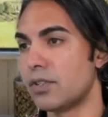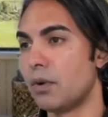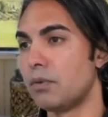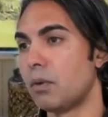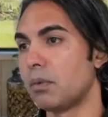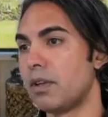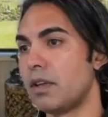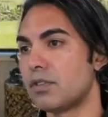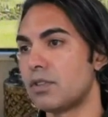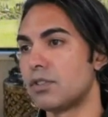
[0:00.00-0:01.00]
So normally
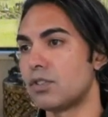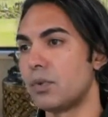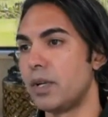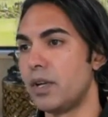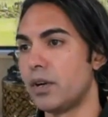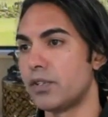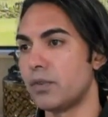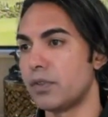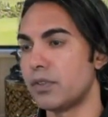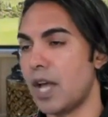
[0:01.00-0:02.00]
it's 3 years
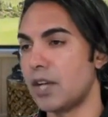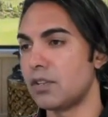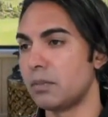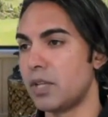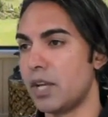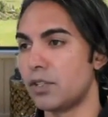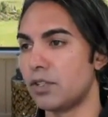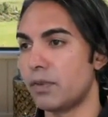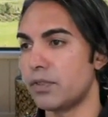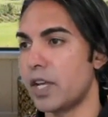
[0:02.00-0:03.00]
for the statute of limitations
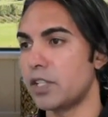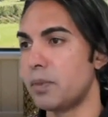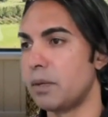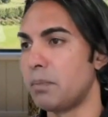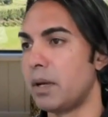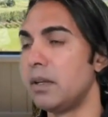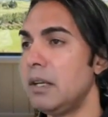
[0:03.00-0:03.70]
for assessment. But